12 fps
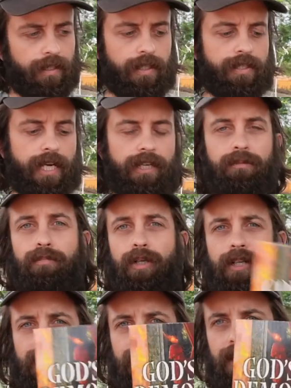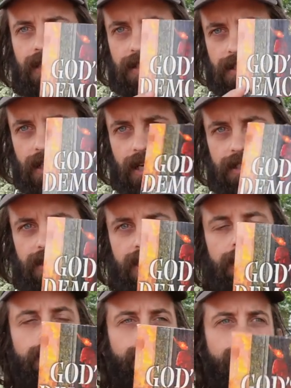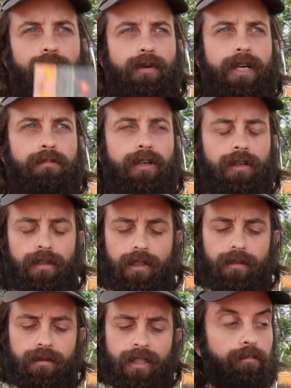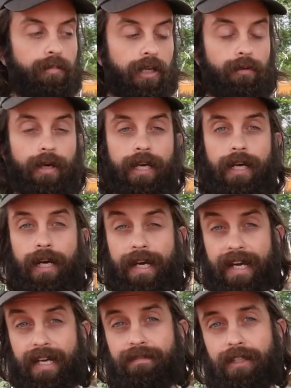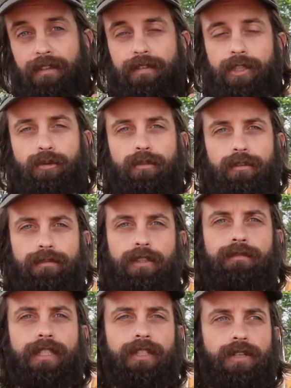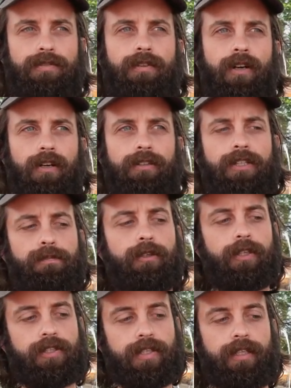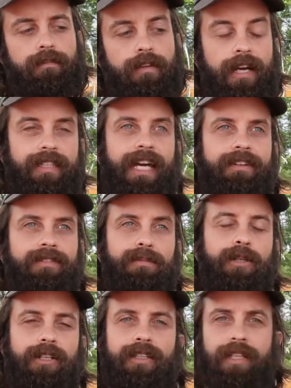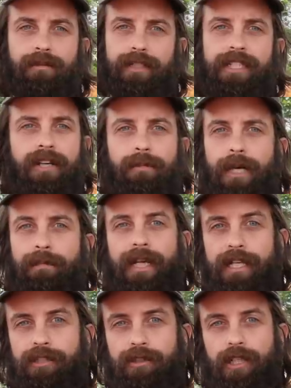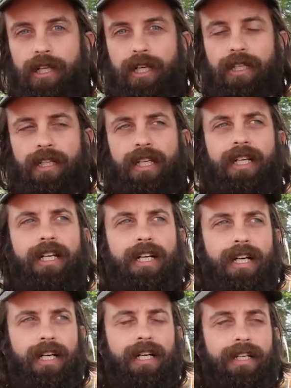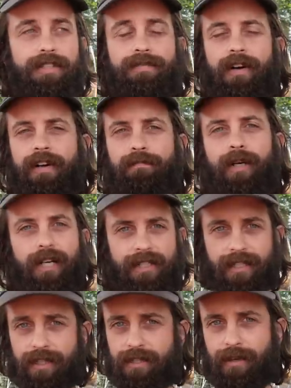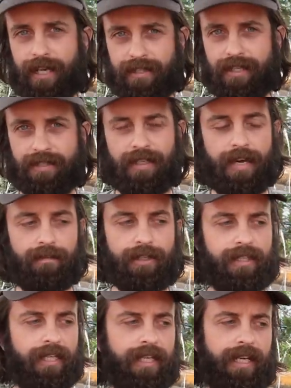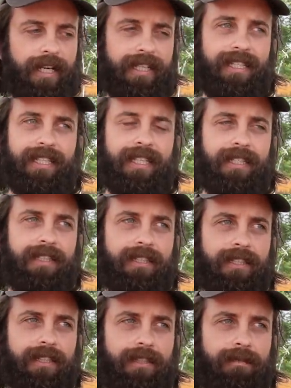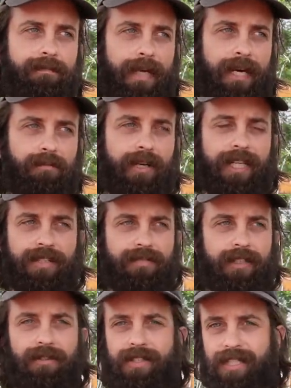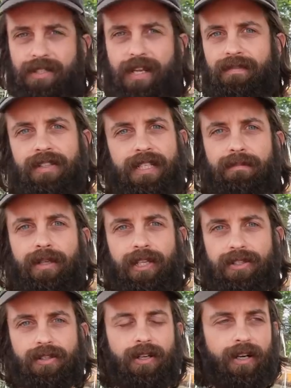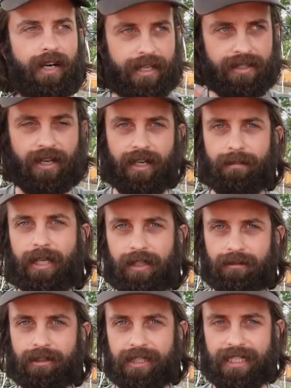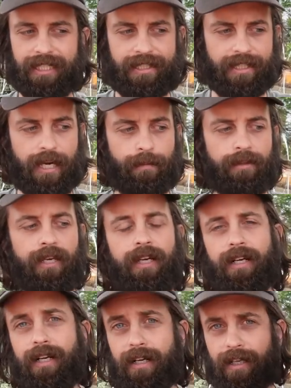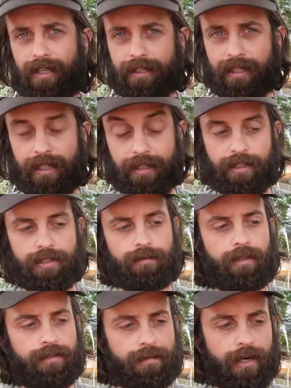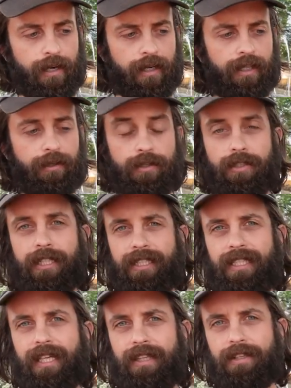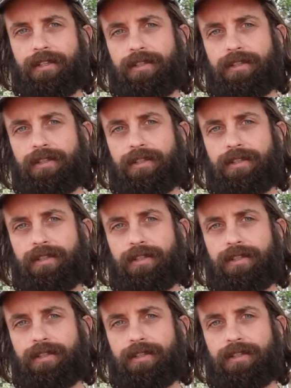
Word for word: The second book is God's Demon by Wayne Barlowe. By the way, I have individual review videos for all these books, and in fact, every book that I read on my Patreon, uh, it's five bucks. It gets you access to everything. I think the Bad Brains video is like 17 minutes long. I talk about it really in depth, uh, and, and this one as well. There's a link to that in the